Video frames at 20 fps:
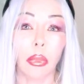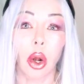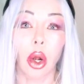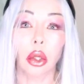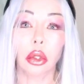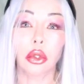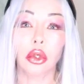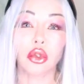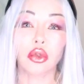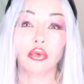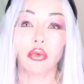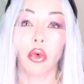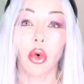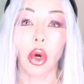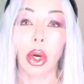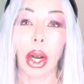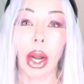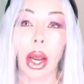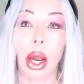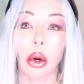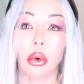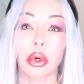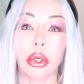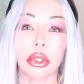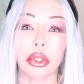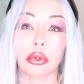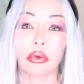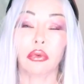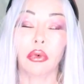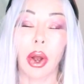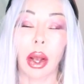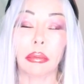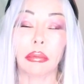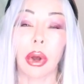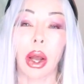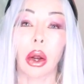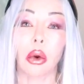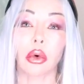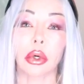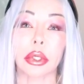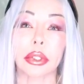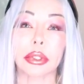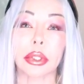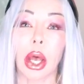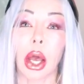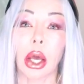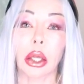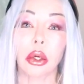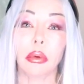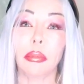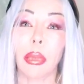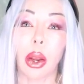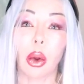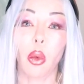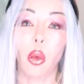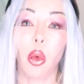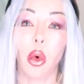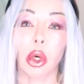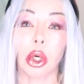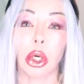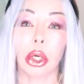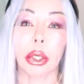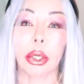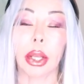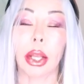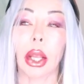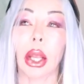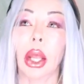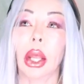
all those 4 hours or 5 hours out of my work,